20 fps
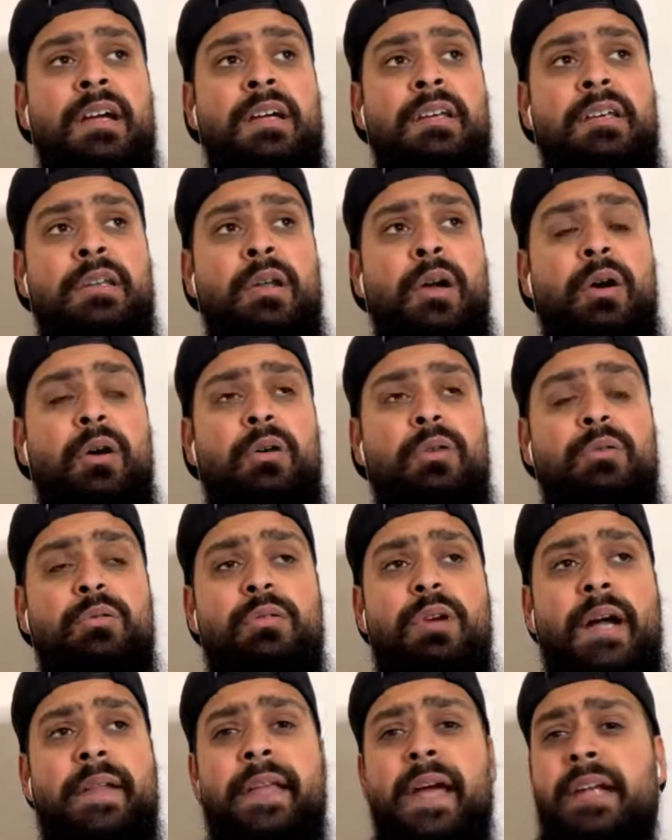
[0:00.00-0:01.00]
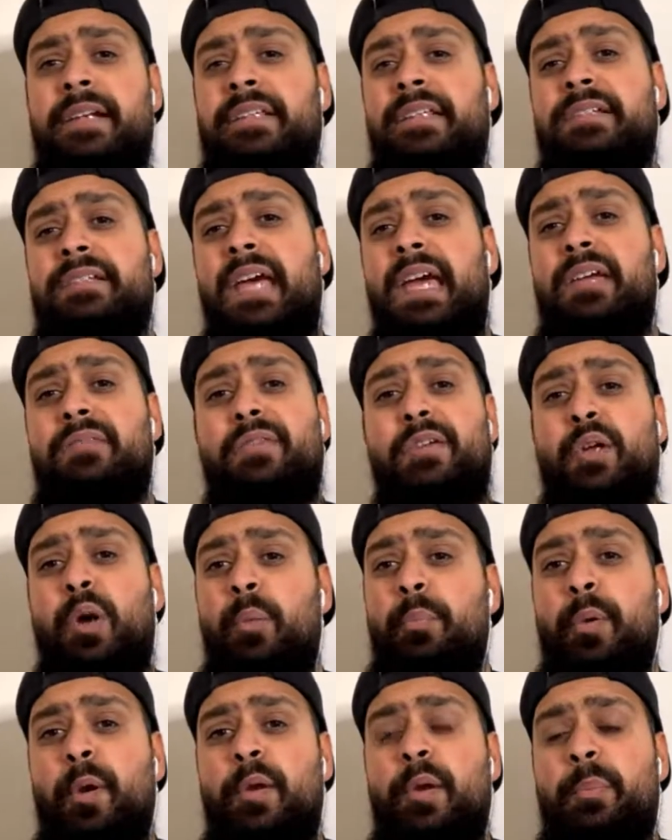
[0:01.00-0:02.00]
at the end of the day, if you
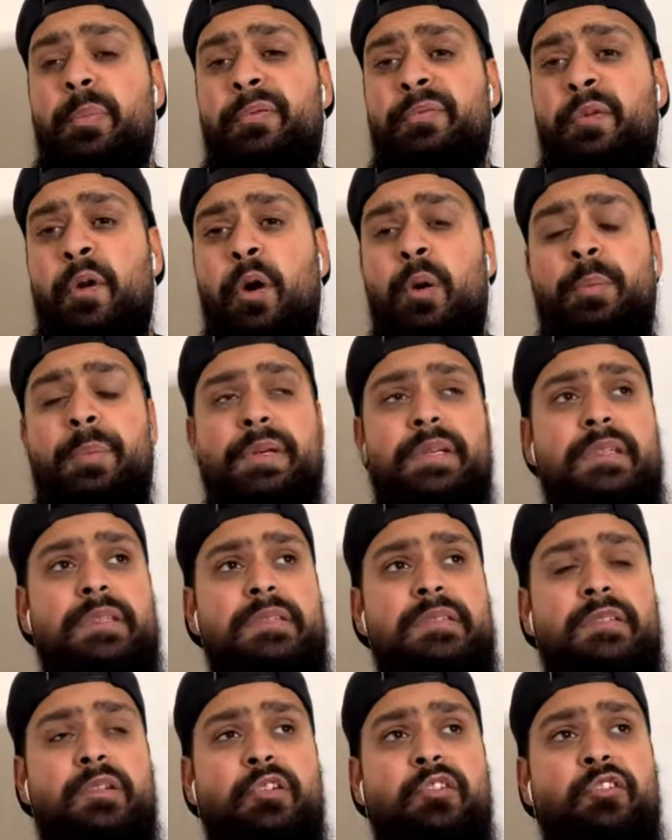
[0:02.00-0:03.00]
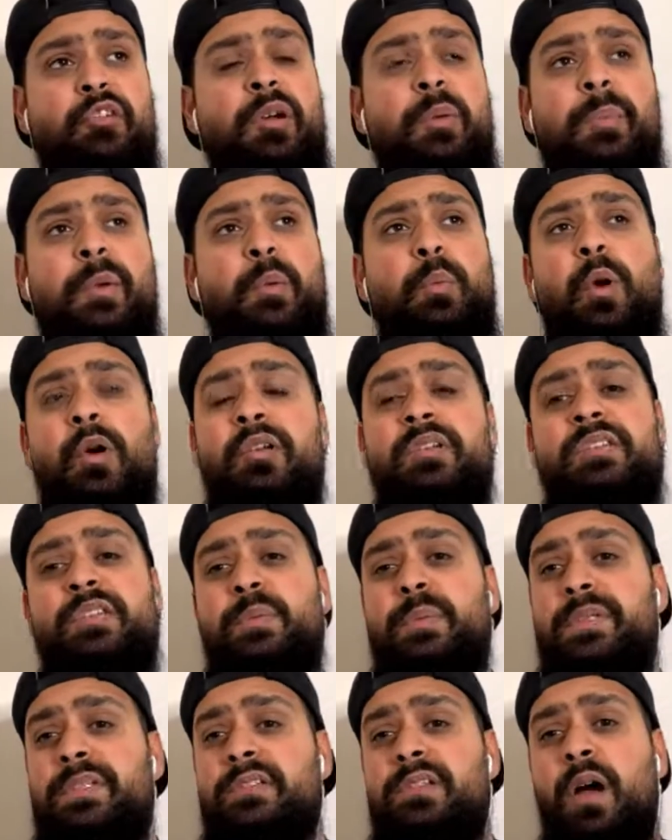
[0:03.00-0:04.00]
don't put in a performance, you shouldn't be warranted
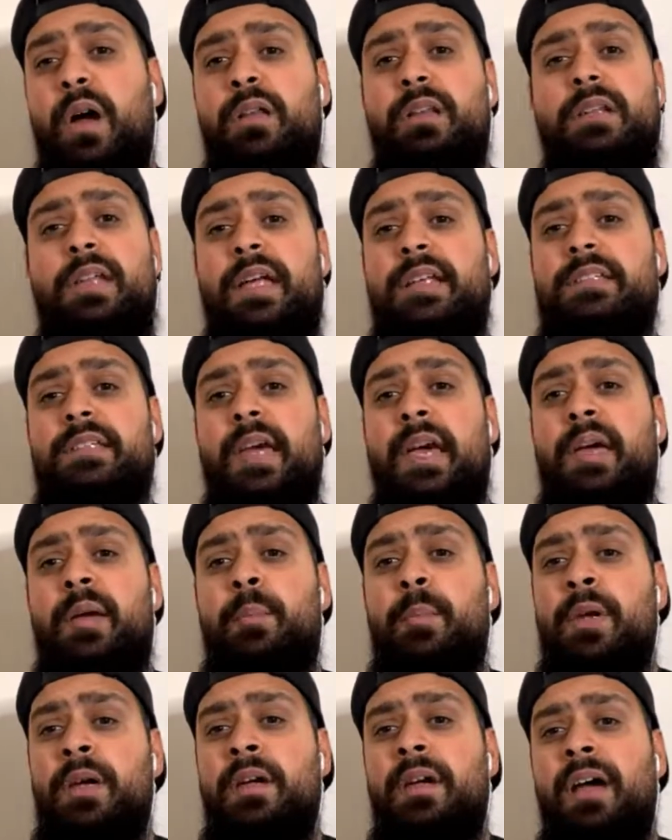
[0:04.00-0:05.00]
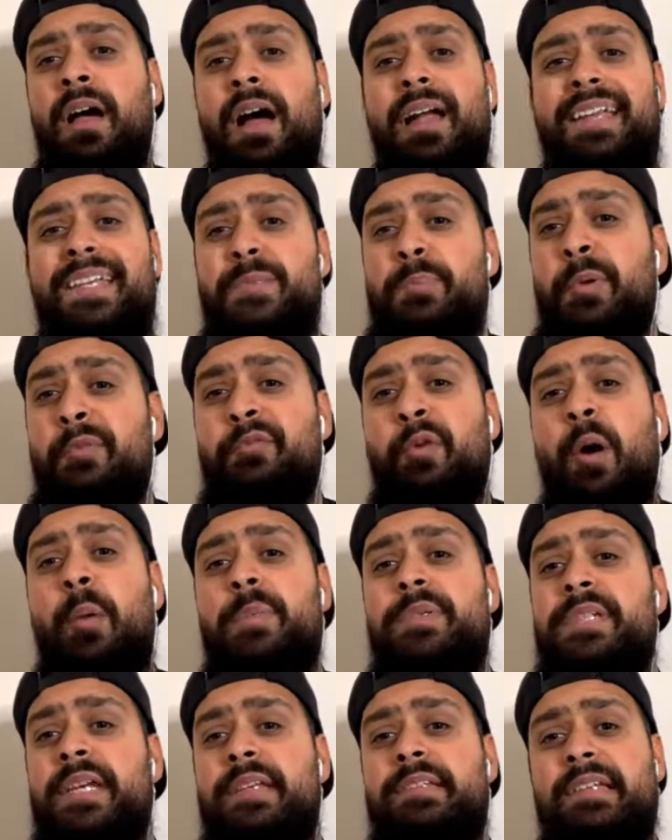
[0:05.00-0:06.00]
to start the next game. And his
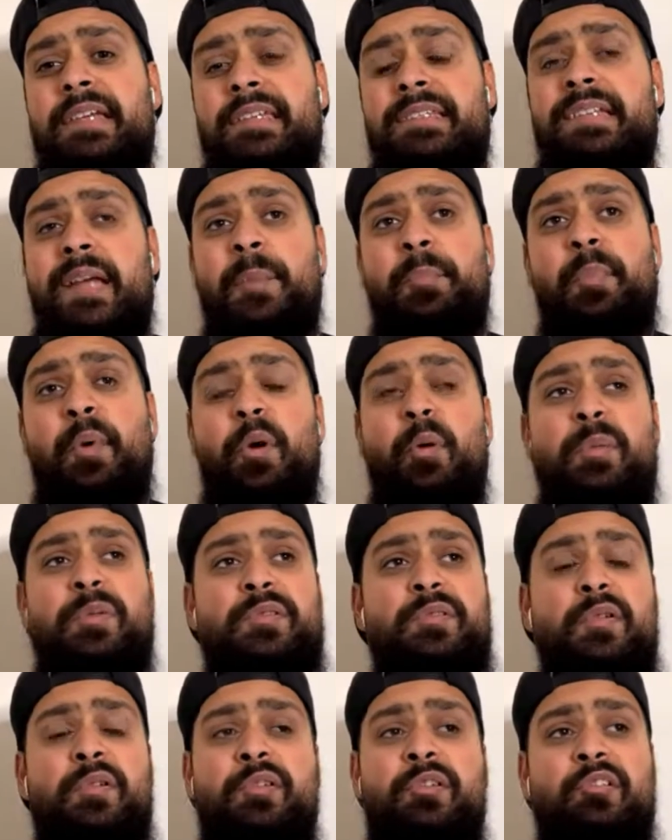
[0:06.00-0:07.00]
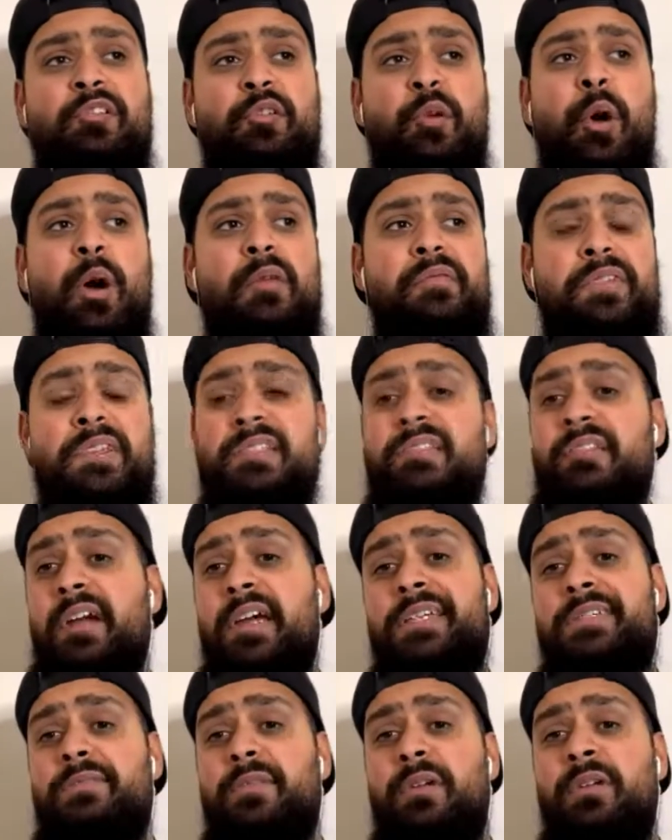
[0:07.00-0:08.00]
performance against Istanbul was nothing short of
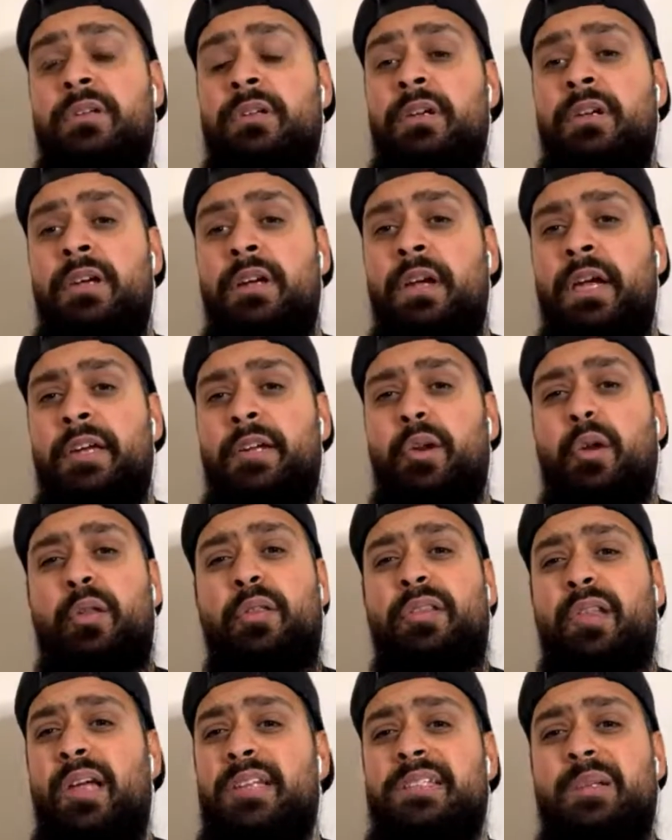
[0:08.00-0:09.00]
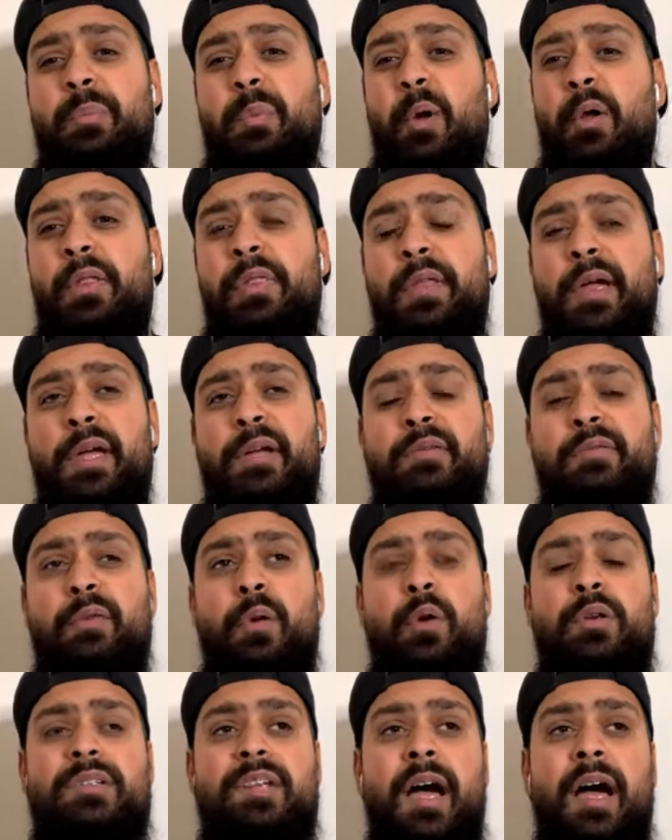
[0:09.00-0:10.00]
disgraceful. He's lost the ball
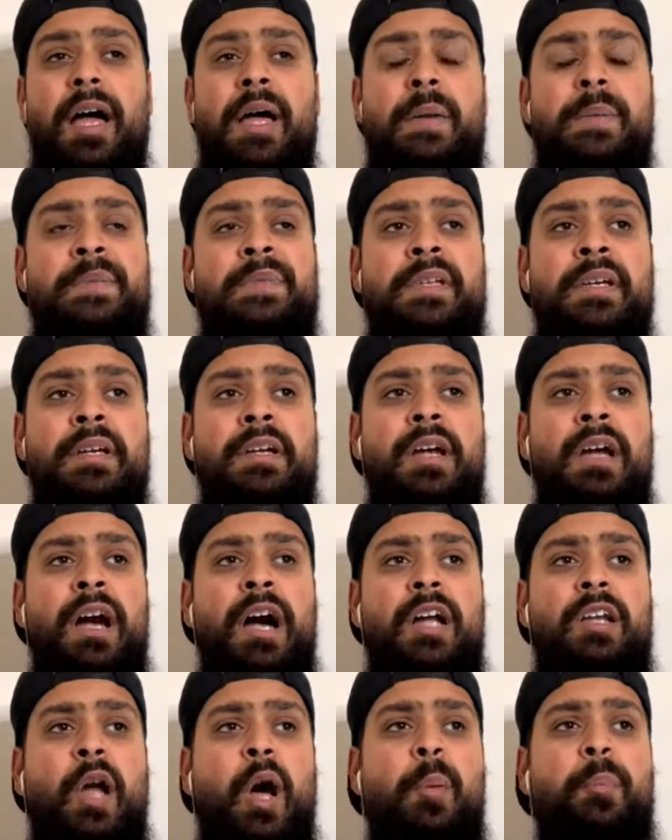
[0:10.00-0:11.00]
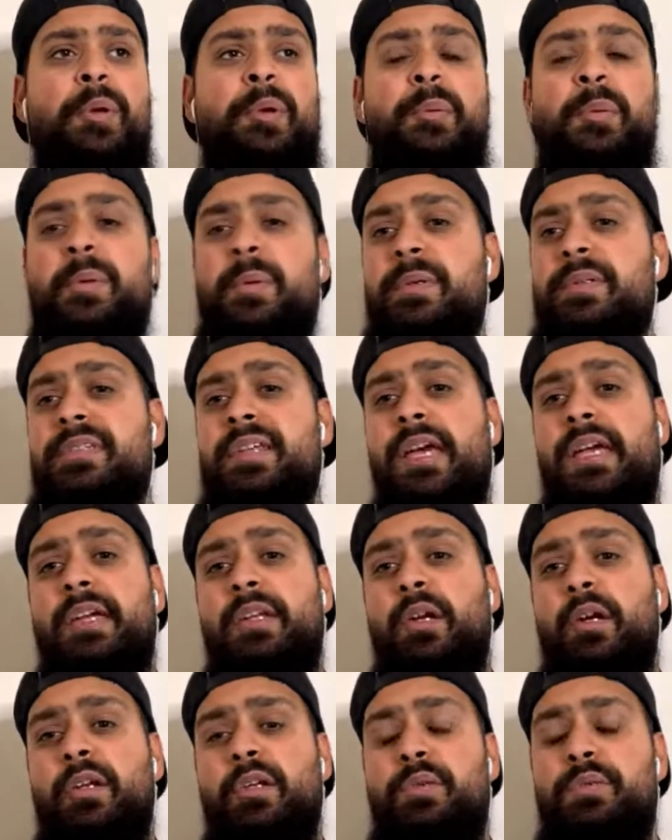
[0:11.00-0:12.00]
34 times. A lot of people will say, he
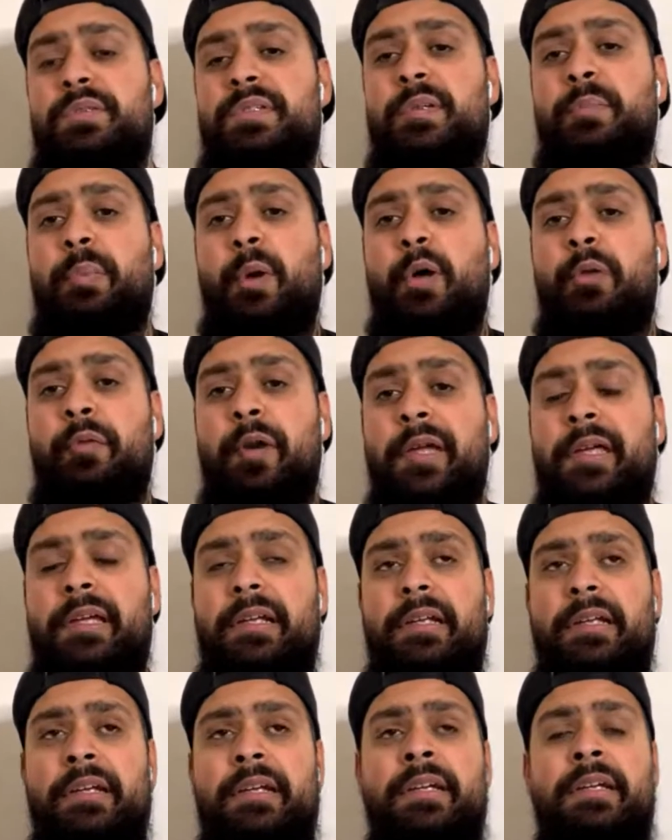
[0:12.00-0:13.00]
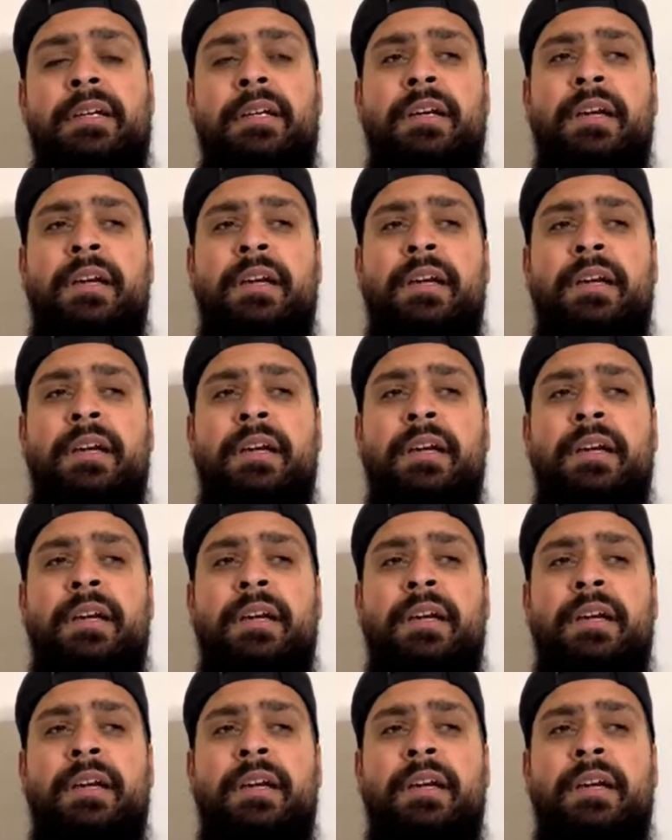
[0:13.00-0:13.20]
loses the ball regularly.